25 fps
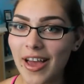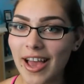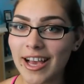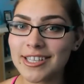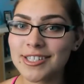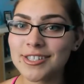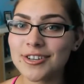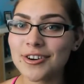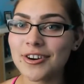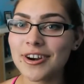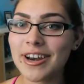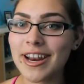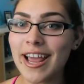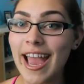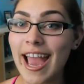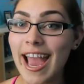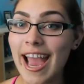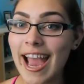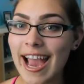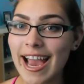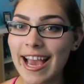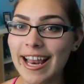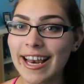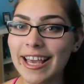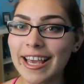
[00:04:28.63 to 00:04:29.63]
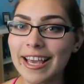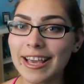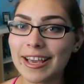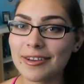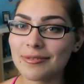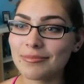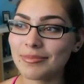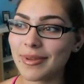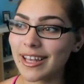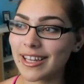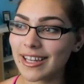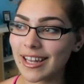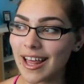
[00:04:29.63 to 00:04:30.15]
I started
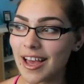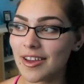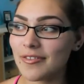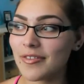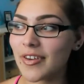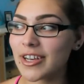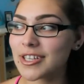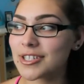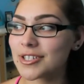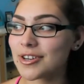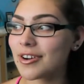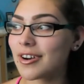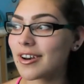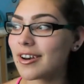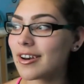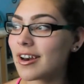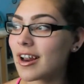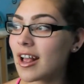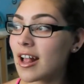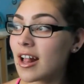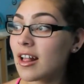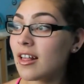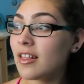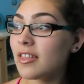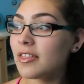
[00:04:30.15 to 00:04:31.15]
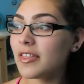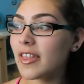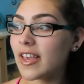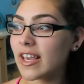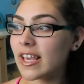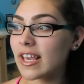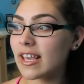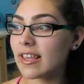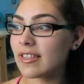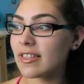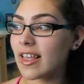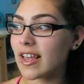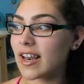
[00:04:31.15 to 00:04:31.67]
hating my life. I started
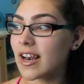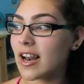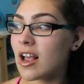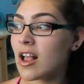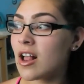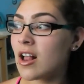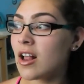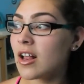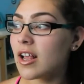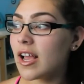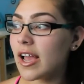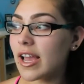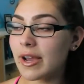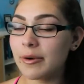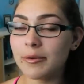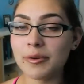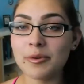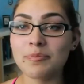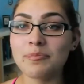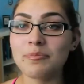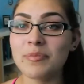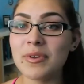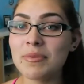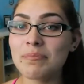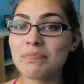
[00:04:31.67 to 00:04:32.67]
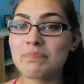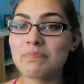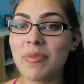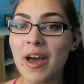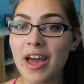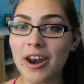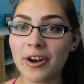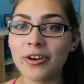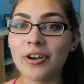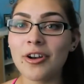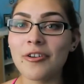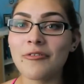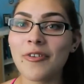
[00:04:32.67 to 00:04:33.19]
thinking that it would be
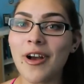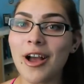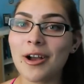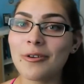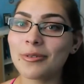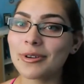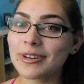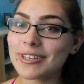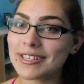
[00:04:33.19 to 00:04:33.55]
better if I were